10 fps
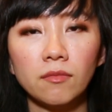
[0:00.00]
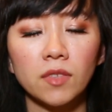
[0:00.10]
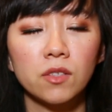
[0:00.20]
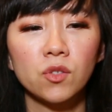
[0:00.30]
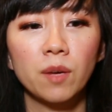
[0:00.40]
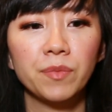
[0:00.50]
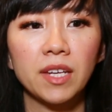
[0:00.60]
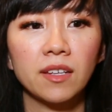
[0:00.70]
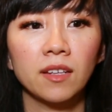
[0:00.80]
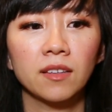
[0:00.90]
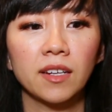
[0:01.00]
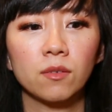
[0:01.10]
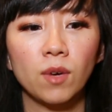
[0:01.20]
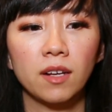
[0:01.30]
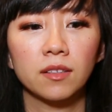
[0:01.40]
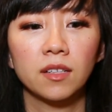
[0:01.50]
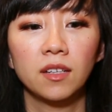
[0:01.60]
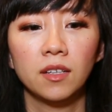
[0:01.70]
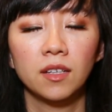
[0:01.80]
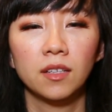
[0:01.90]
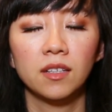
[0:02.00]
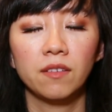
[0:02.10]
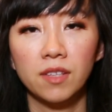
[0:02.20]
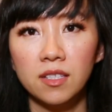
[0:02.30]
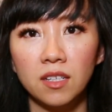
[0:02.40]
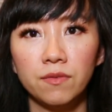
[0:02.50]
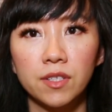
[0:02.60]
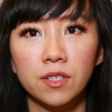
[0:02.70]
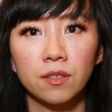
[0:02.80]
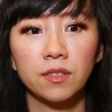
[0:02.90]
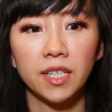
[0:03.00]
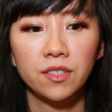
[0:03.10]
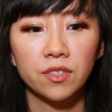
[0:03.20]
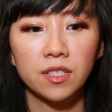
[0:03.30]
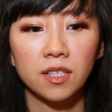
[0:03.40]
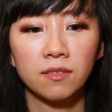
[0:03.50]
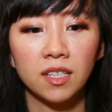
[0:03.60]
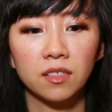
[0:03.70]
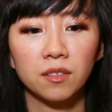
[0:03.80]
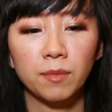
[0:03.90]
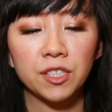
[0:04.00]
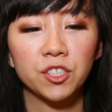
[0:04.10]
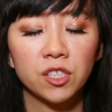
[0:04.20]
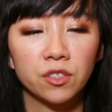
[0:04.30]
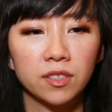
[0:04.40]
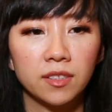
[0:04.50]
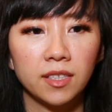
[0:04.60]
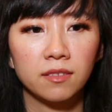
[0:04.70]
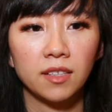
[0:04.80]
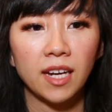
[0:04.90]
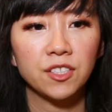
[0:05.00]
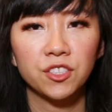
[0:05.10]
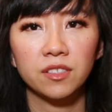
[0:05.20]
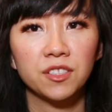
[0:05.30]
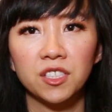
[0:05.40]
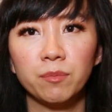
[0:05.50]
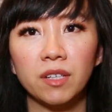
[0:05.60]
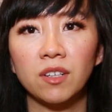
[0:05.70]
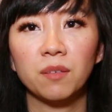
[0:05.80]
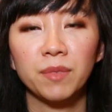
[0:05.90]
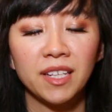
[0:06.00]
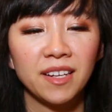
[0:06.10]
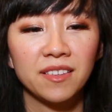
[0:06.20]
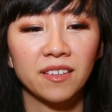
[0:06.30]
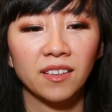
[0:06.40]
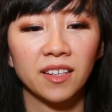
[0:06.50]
So I'm thinking like, well, if this stuff is so dangerous around my children, then it shouldn't be around me either.